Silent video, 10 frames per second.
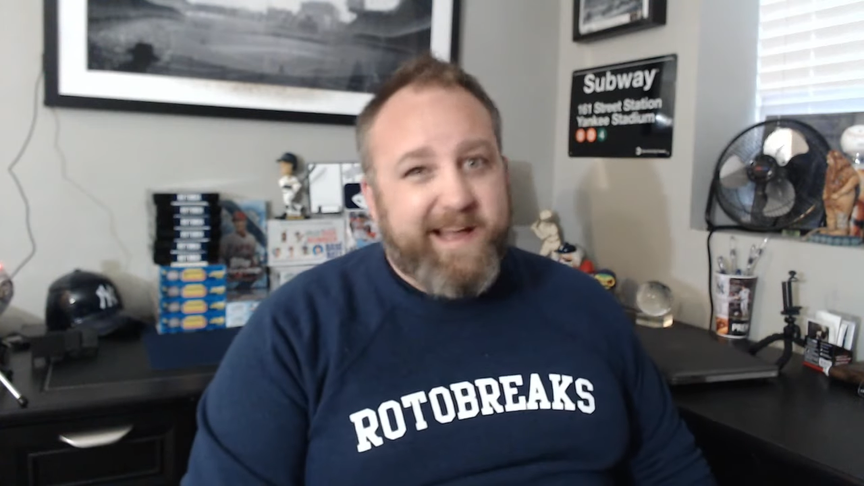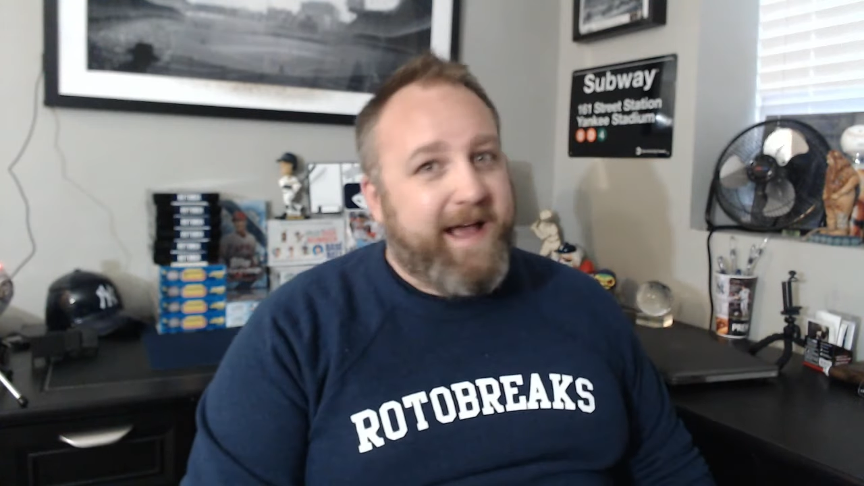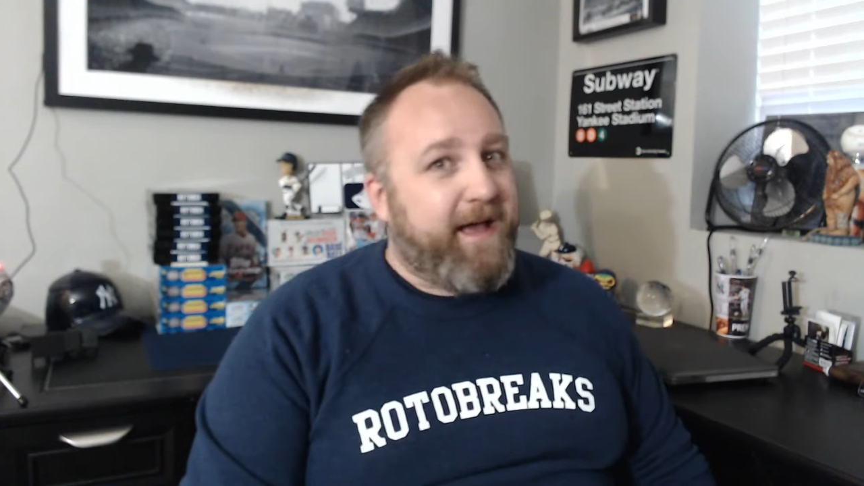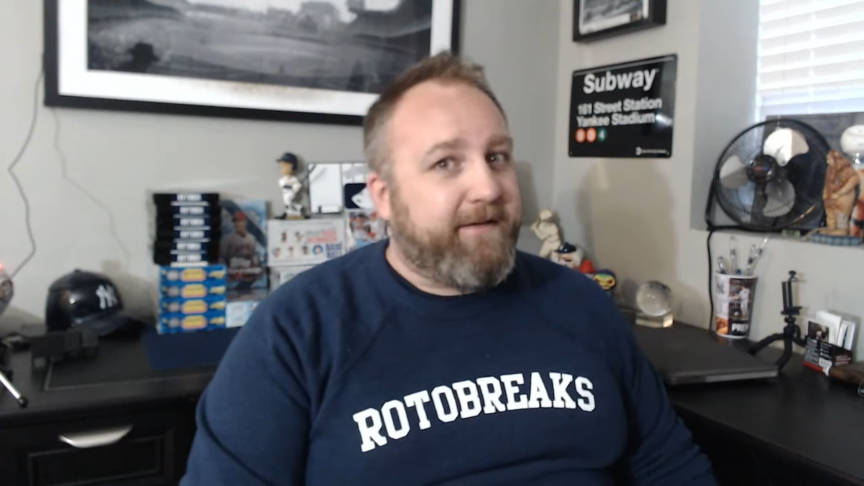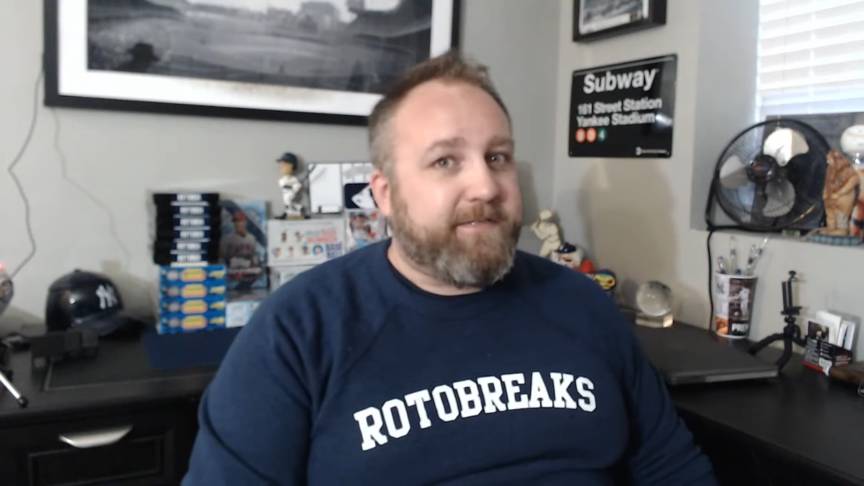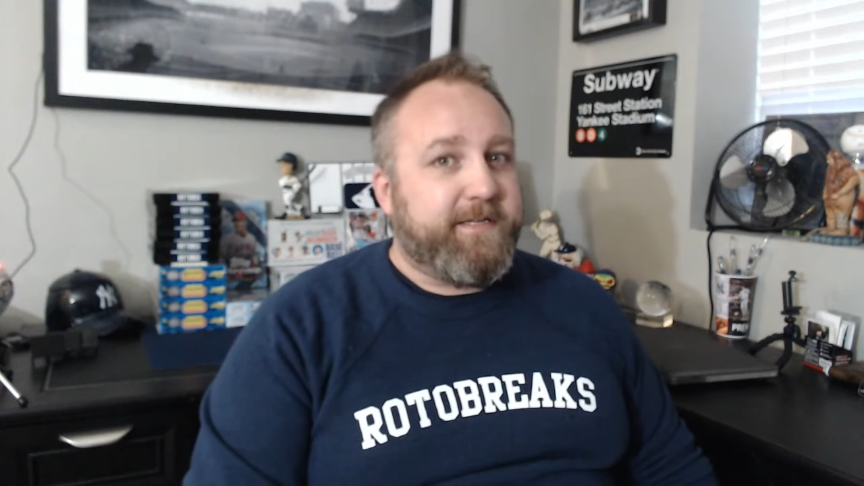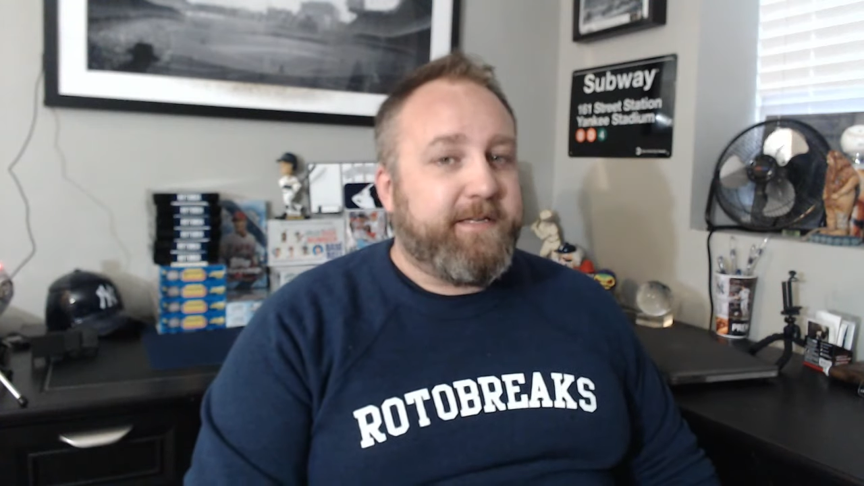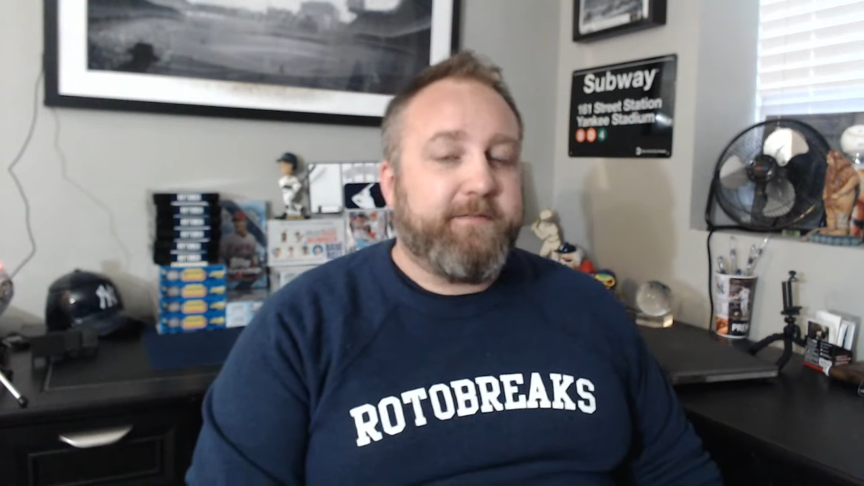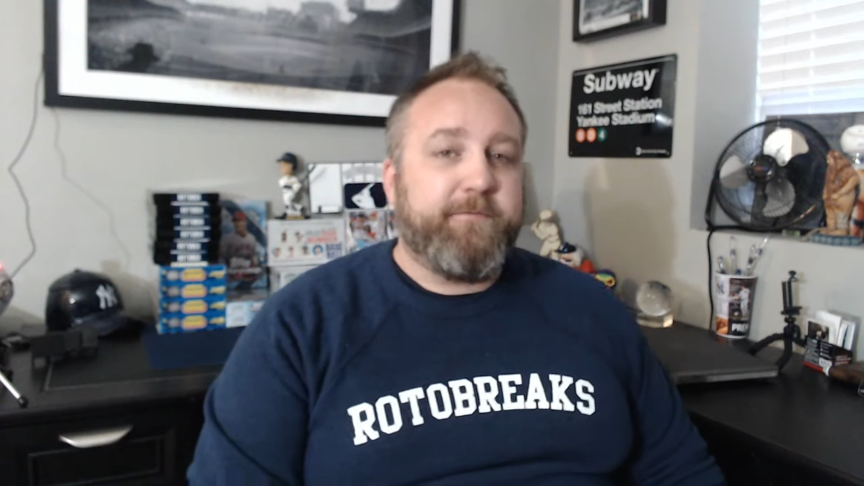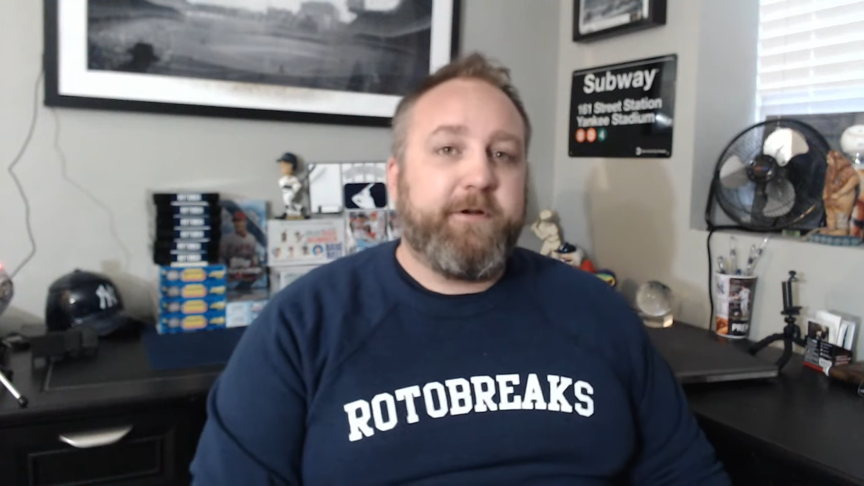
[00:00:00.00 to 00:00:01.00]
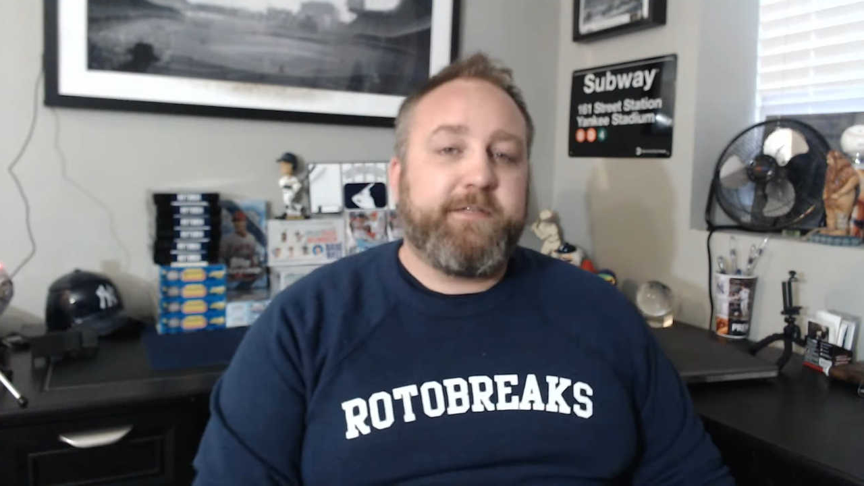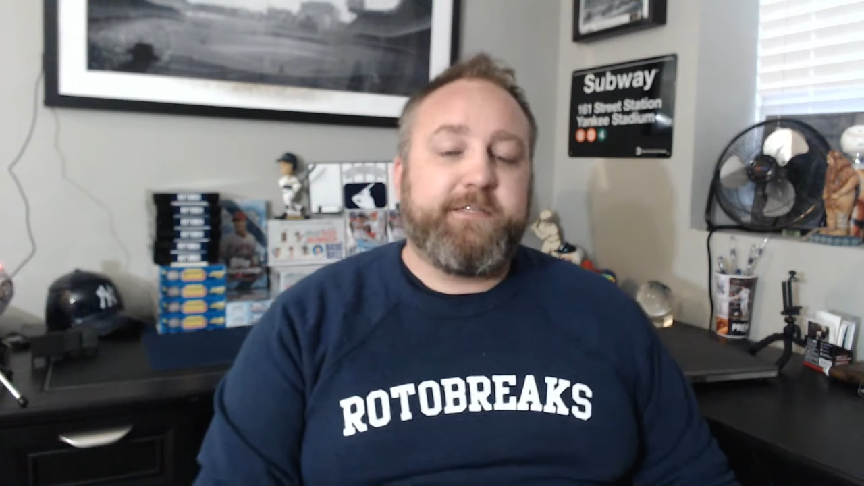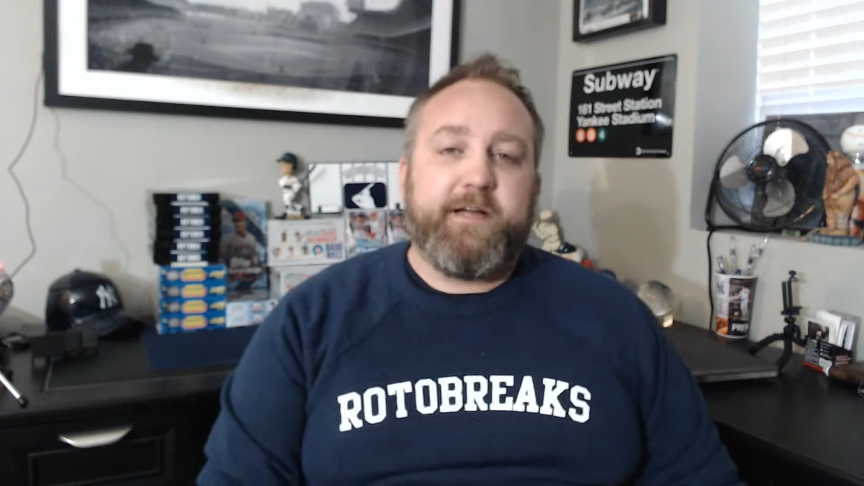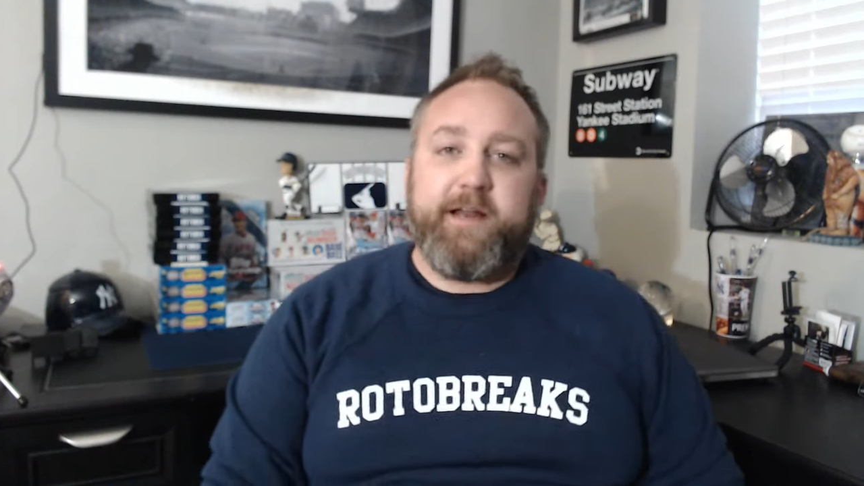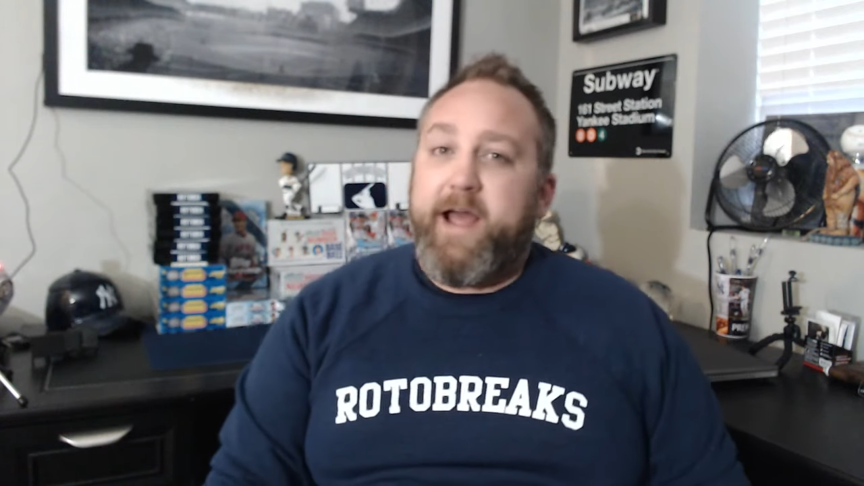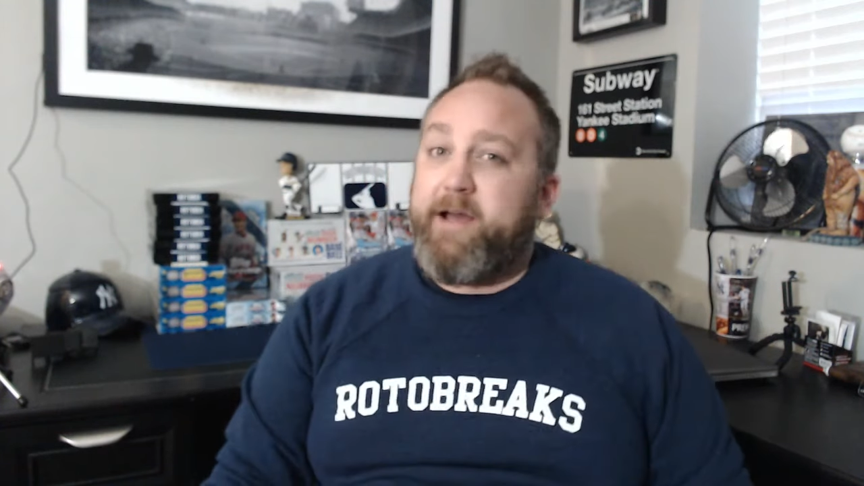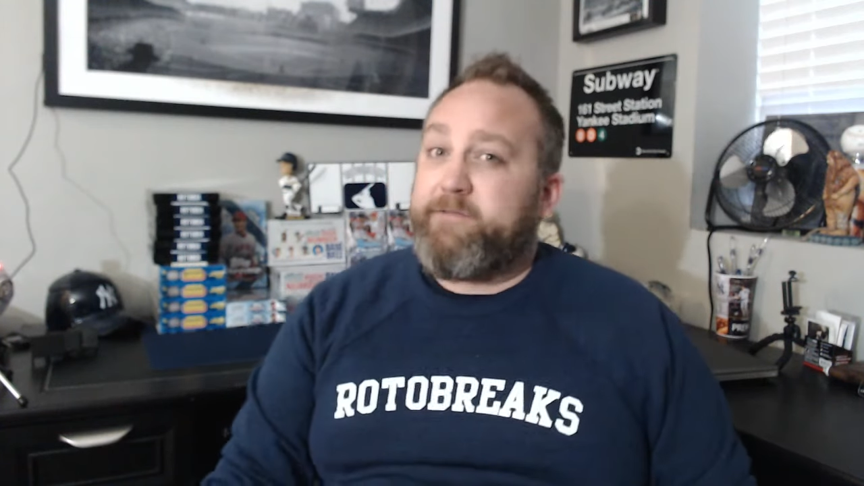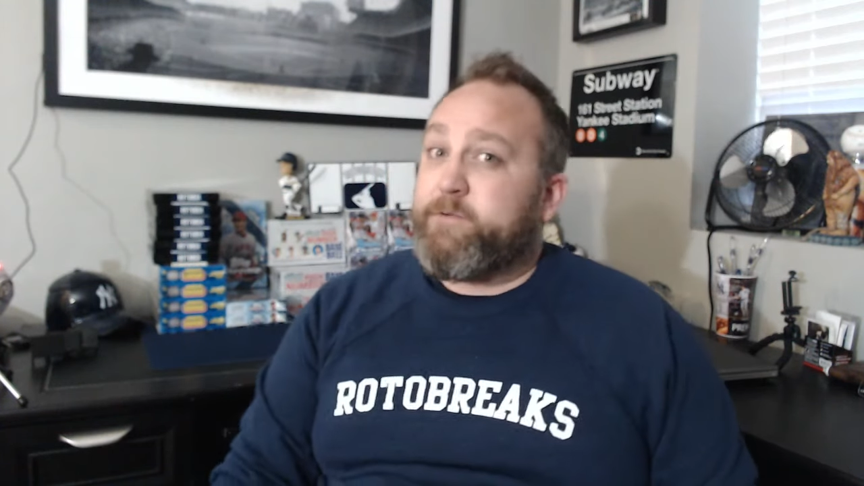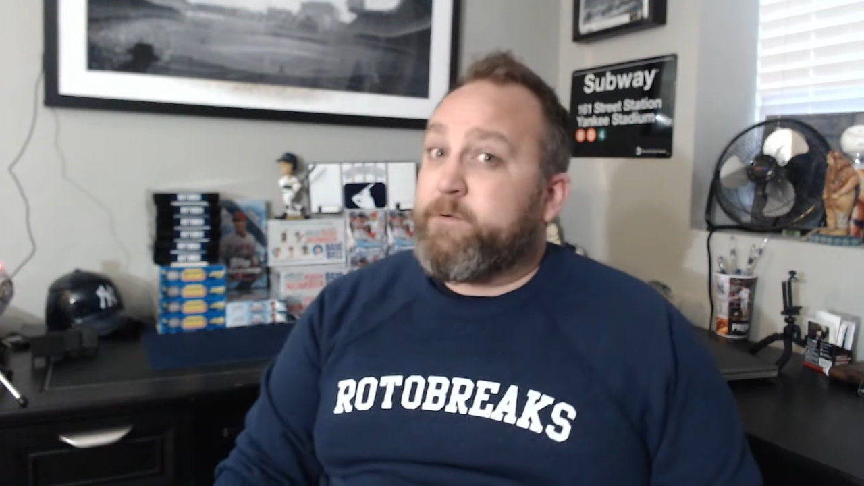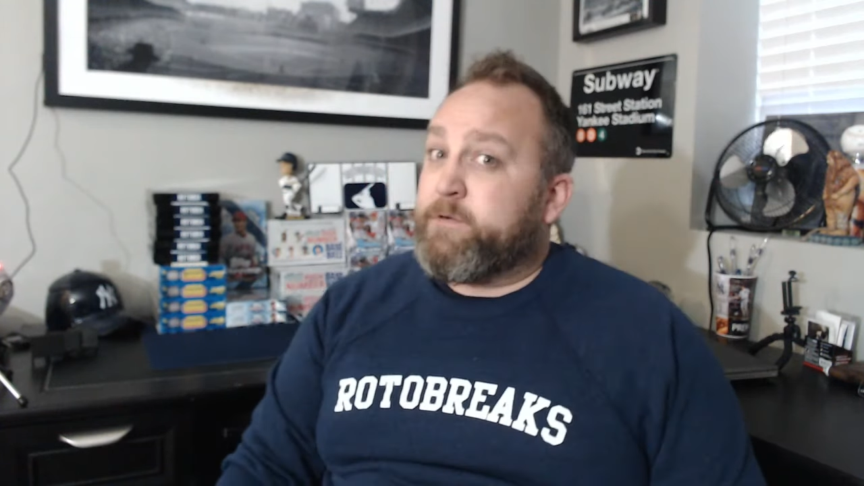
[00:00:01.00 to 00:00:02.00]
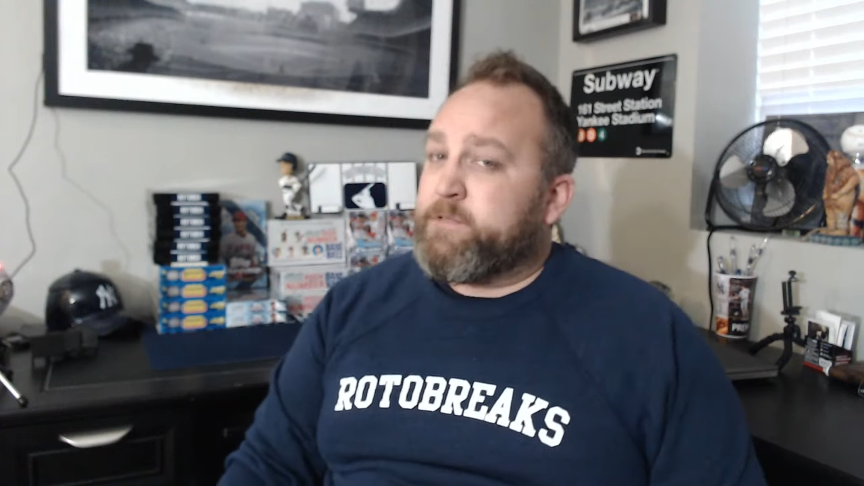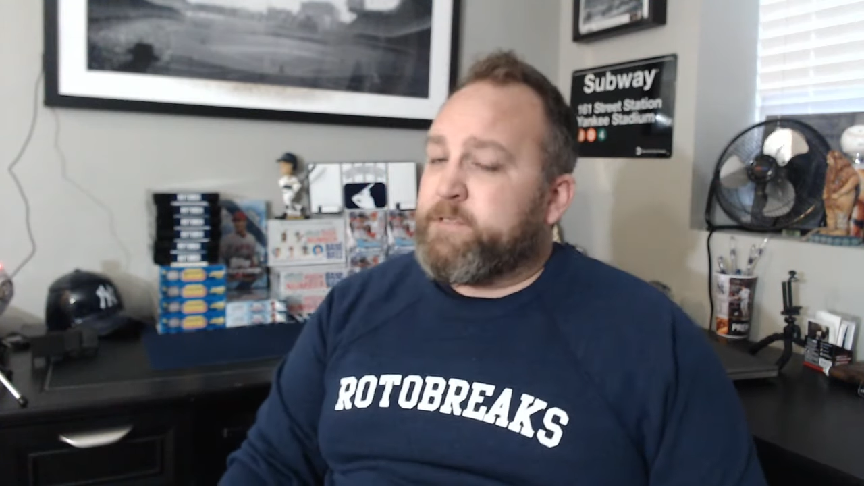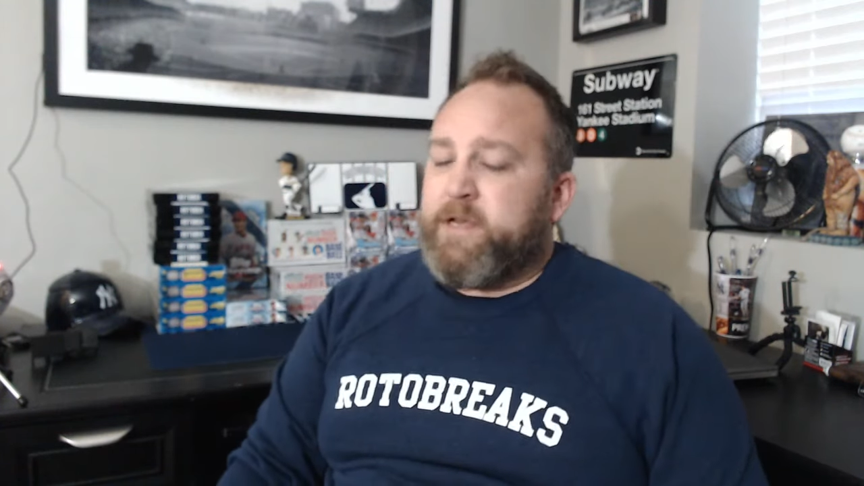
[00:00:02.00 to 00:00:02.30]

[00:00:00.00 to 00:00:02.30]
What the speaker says: I have seen it where it's done afterwards.